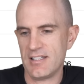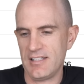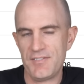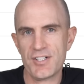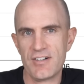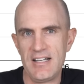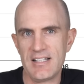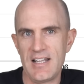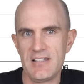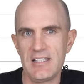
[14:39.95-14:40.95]
the left
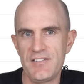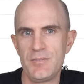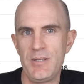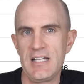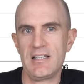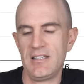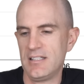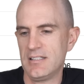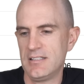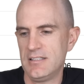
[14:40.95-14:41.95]
crank and the left pedal.
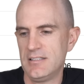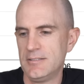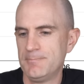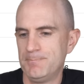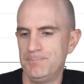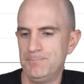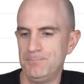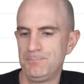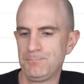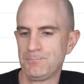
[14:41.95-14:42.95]
Hmm.